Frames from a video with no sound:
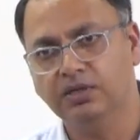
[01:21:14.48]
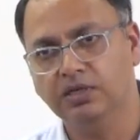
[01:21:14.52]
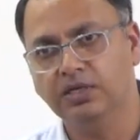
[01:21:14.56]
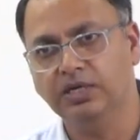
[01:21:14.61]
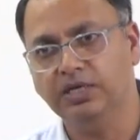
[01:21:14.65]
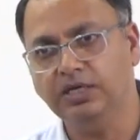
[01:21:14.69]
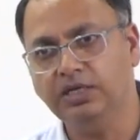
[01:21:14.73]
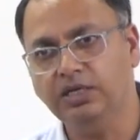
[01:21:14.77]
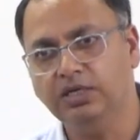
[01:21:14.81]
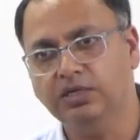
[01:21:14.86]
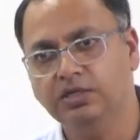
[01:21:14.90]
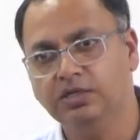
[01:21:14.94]

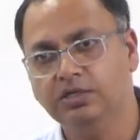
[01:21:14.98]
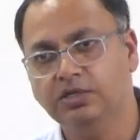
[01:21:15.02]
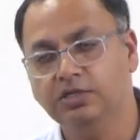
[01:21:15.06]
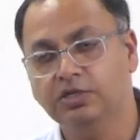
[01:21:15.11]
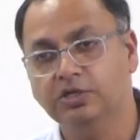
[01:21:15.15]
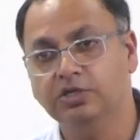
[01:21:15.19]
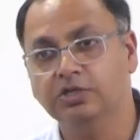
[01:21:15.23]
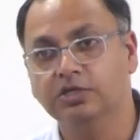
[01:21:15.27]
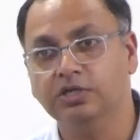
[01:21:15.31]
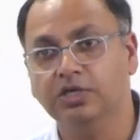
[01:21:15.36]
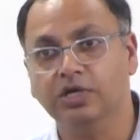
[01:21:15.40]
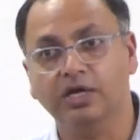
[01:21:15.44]
right?
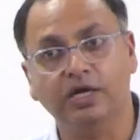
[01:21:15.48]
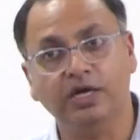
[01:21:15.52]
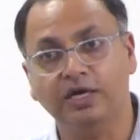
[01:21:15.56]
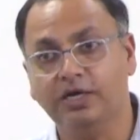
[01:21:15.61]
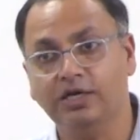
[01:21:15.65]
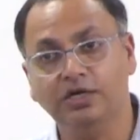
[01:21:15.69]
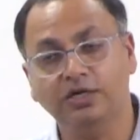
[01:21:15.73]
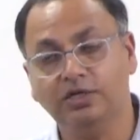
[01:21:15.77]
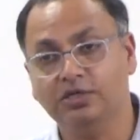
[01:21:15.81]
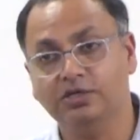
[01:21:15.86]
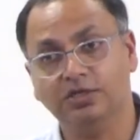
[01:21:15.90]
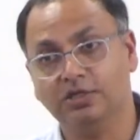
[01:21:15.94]

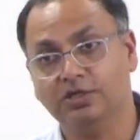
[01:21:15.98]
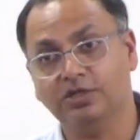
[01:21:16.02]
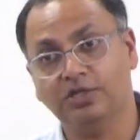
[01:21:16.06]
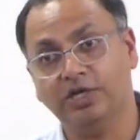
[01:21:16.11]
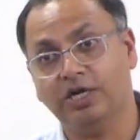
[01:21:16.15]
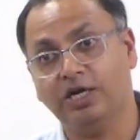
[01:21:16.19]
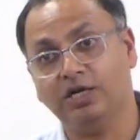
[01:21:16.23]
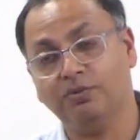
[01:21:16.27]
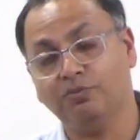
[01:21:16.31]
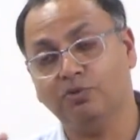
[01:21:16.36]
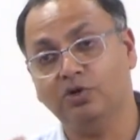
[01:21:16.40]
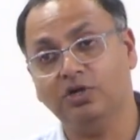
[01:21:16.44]
And
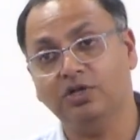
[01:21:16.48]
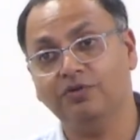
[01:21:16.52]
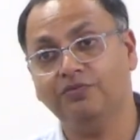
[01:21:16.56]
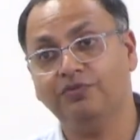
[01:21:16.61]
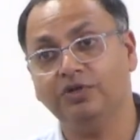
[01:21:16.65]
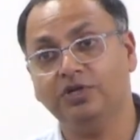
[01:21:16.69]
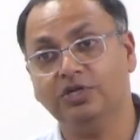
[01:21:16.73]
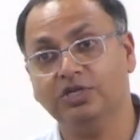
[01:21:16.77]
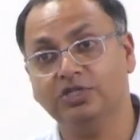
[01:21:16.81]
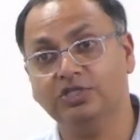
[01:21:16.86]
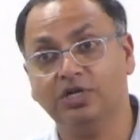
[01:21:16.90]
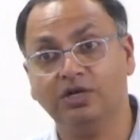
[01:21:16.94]
that
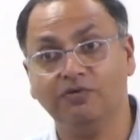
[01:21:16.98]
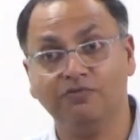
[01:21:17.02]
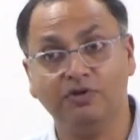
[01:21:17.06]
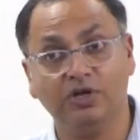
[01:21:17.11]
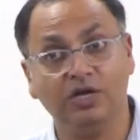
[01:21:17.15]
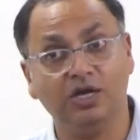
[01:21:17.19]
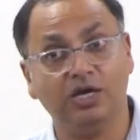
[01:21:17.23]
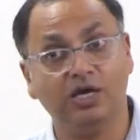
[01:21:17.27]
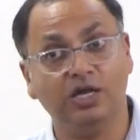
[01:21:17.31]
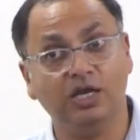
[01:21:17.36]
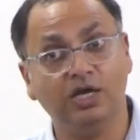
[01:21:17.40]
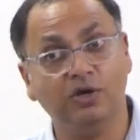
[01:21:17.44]
modification
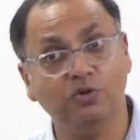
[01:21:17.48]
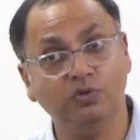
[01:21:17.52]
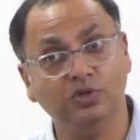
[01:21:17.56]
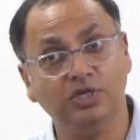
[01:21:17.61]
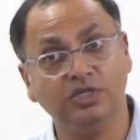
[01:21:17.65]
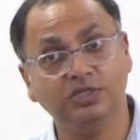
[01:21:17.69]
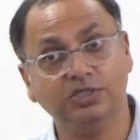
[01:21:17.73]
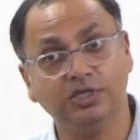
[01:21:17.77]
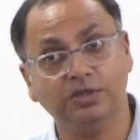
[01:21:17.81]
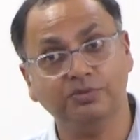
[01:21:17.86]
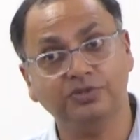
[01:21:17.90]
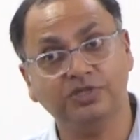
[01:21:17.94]
will allow
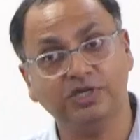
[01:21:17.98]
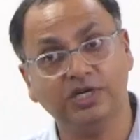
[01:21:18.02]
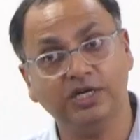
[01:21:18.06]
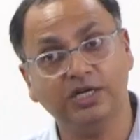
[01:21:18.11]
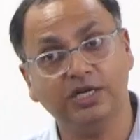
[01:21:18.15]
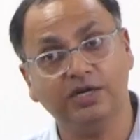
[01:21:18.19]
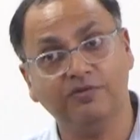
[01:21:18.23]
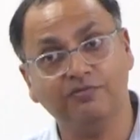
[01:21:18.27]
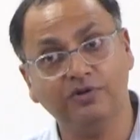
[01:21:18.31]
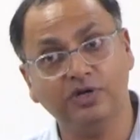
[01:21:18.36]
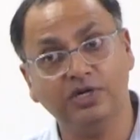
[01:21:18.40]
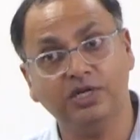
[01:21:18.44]
the
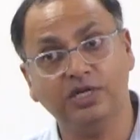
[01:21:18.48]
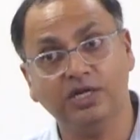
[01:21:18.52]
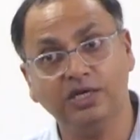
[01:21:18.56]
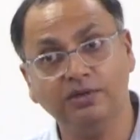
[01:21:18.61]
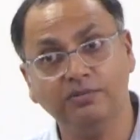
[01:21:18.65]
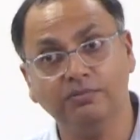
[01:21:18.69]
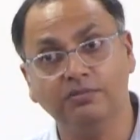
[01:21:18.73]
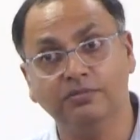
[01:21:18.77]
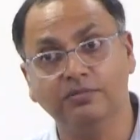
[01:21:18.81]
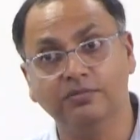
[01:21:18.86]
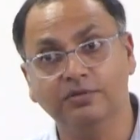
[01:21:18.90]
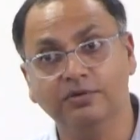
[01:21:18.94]
substrate every
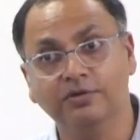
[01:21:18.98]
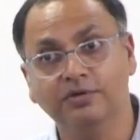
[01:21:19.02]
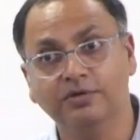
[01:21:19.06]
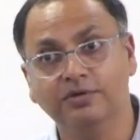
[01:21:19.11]
time.